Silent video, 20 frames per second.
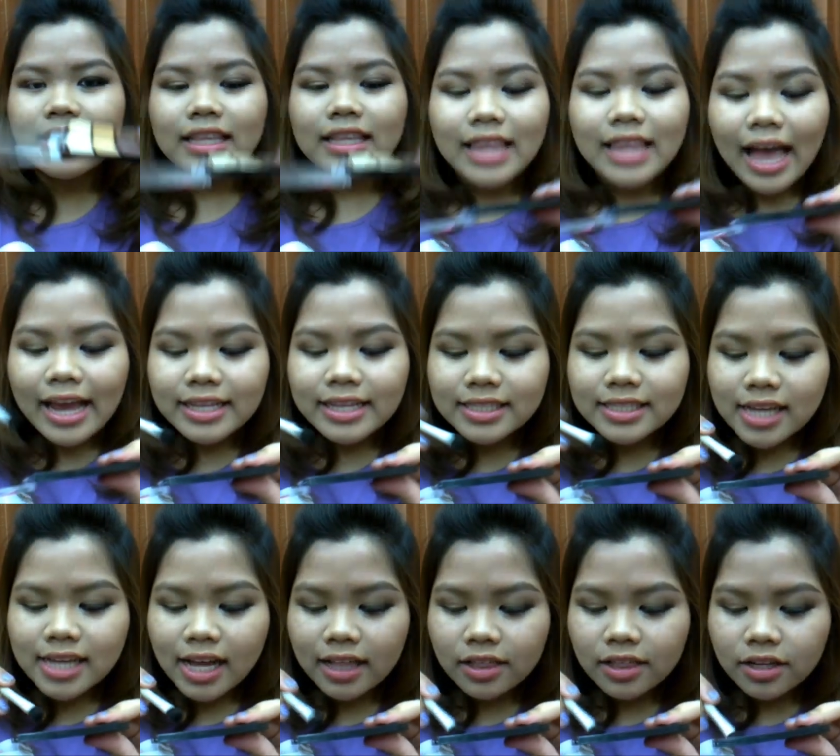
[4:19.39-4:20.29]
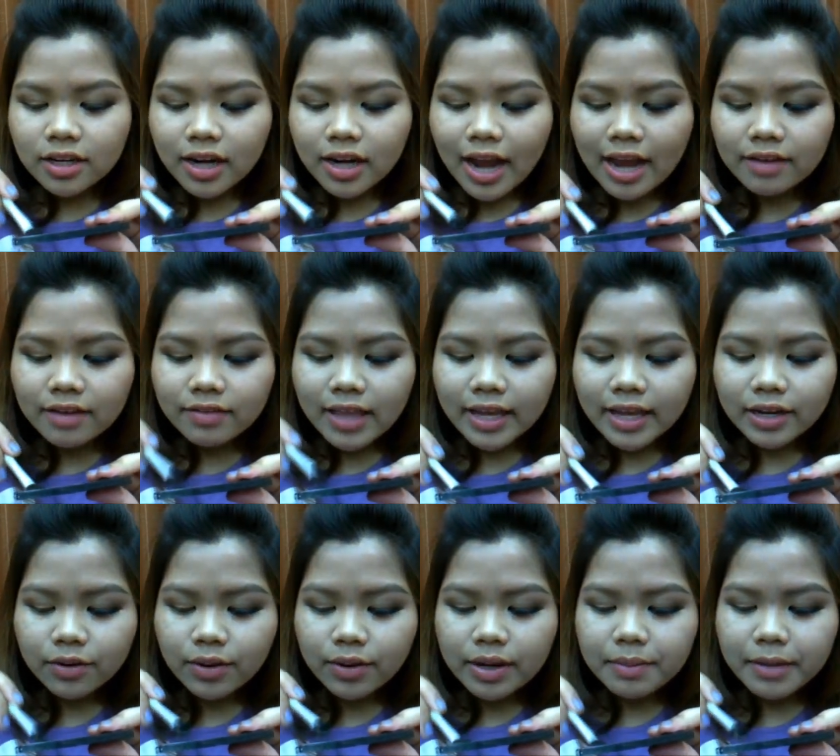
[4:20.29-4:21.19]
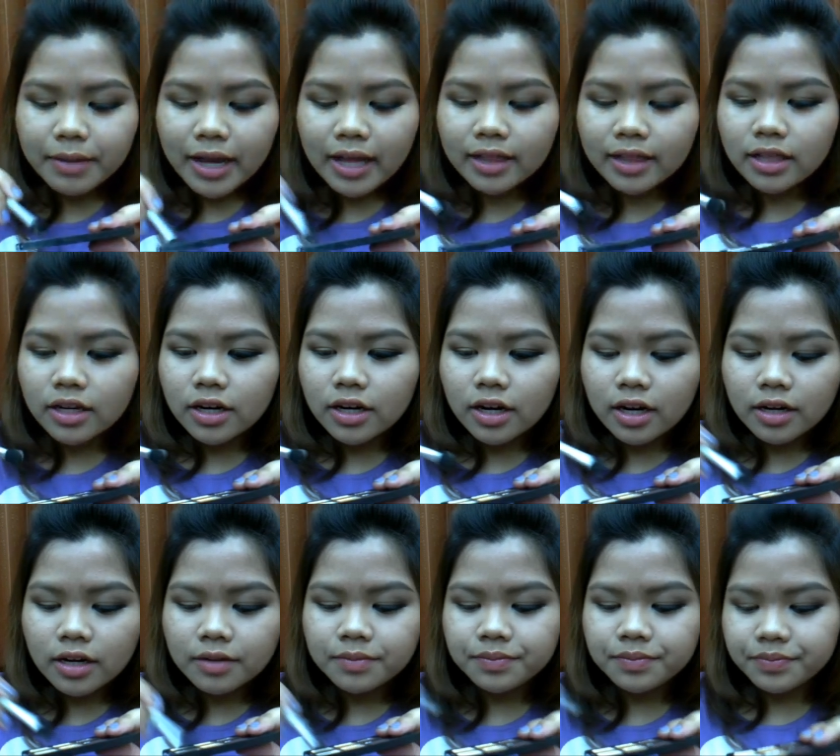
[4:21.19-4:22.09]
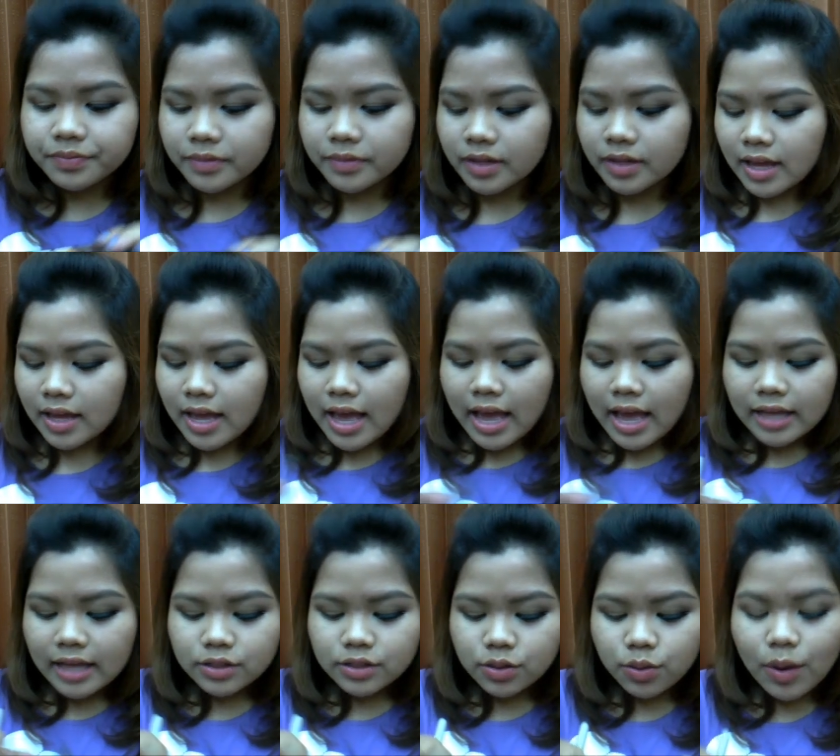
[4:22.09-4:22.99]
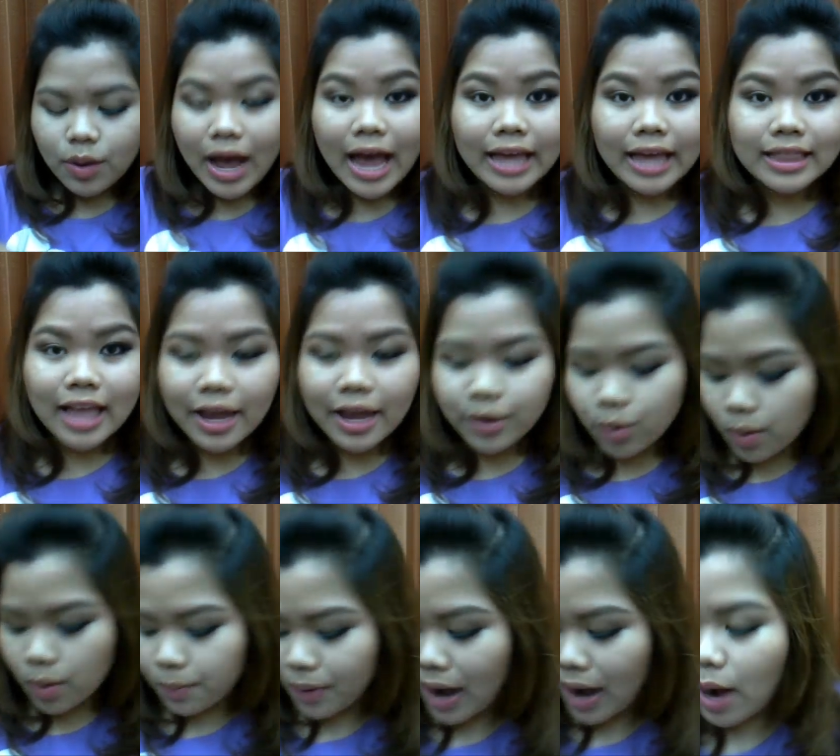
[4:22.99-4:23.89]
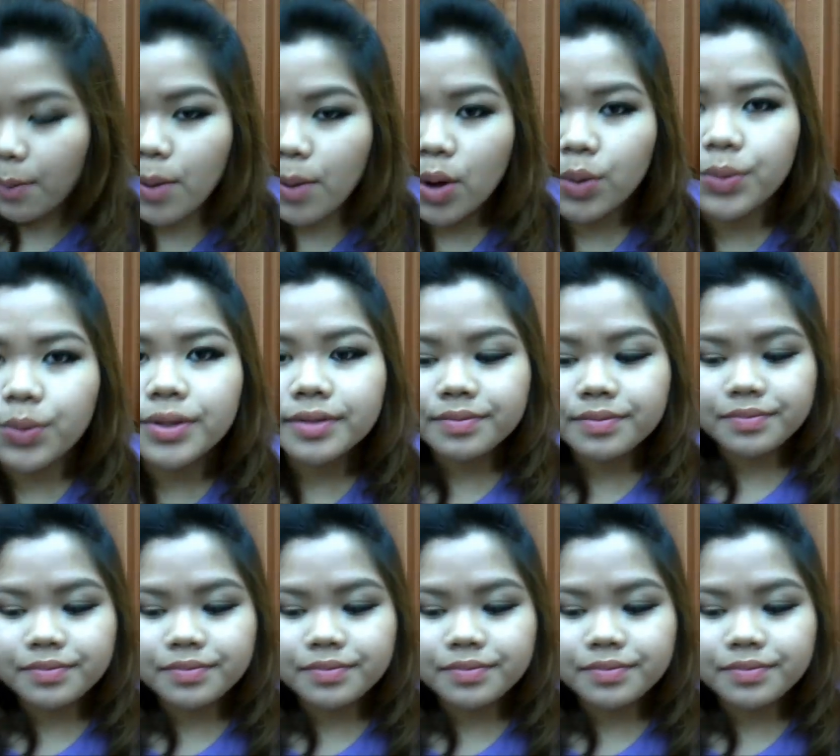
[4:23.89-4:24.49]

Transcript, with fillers: light color, kind of like cream color, to highlight your brow bone.